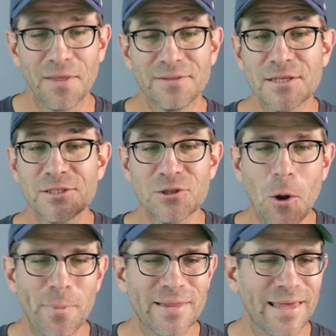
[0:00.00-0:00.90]
the, the
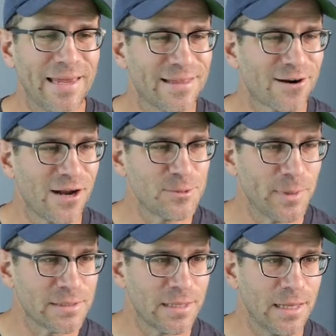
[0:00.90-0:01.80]
slope in the E, the cross
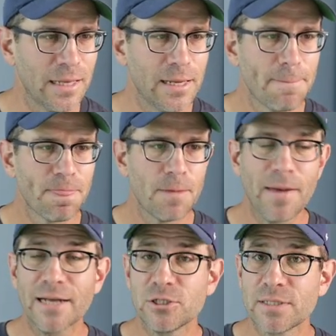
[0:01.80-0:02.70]
piece in the E
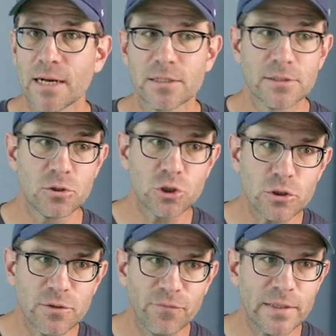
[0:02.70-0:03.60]
matches there. So
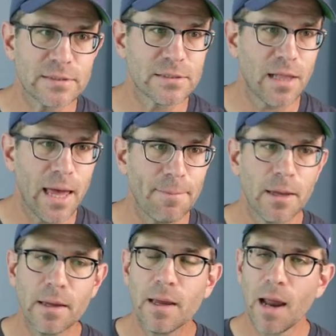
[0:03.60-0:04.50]
Josefin
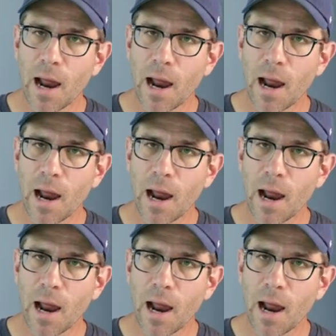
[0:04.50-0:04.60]
Slab,